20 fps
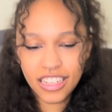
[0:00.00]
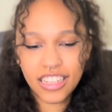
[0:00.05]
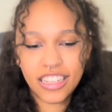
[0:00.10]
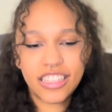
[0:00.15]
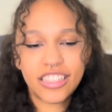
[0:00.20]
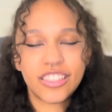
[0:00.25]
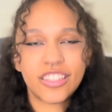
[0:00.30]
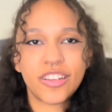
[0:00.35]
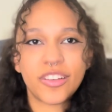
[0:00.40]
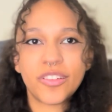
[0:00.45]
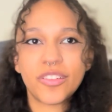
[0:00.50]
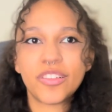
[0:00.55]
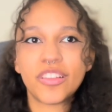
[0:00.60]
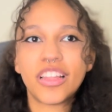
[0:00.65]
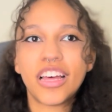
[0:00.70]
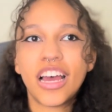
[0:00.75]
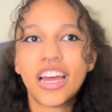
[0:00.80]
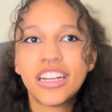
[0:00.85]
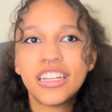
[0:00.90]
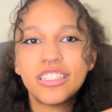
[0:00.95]
So
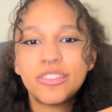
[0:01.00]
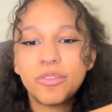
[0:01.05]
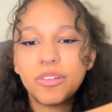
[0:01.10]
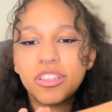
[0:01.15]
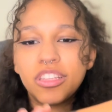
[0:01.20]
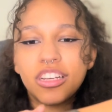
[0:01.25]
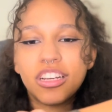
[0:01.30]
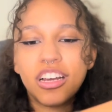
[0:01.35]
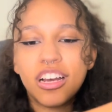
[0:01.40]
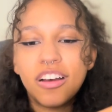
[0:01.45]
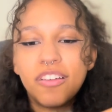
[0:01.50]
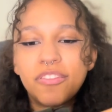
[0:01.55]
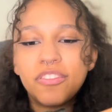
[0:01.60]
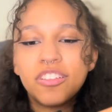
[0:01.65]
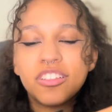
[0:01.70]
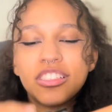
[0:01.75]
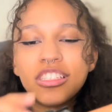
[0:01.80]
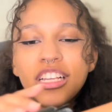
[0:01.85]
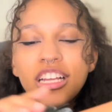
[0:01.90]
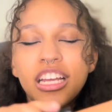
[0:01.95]
that is what the cuff
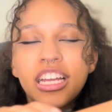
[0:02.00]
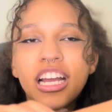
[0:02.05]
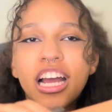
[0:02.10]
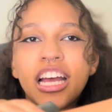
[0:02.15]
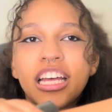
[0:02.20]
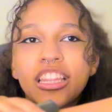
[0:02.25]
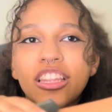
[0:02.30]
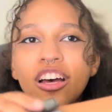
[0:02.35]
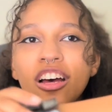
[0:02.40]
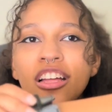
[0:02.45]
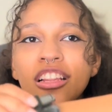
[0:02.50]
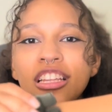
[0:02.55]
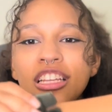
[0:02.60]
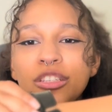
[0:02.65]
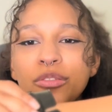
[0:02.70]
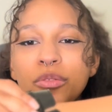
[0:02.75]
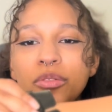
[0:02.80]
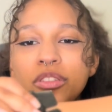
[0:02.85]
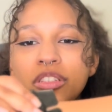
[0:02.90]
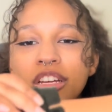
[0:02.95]
looks like. I thought
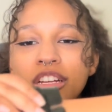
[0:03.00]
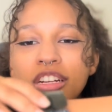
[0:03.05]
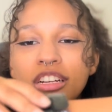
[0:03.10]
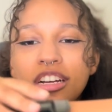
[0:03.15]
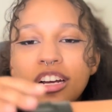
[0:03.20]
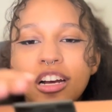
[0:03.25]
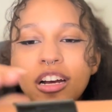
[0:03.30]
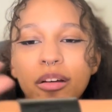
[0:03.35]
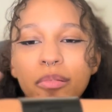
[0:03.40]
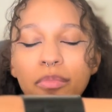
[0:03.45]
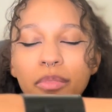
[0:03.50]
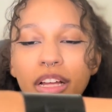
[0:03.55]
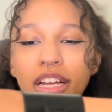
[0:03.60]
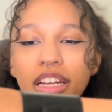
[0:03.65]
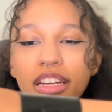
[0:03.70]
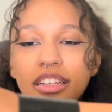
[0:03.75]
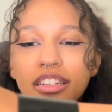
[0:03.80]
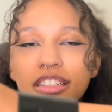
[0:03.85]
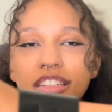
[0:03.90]
this was gonna come like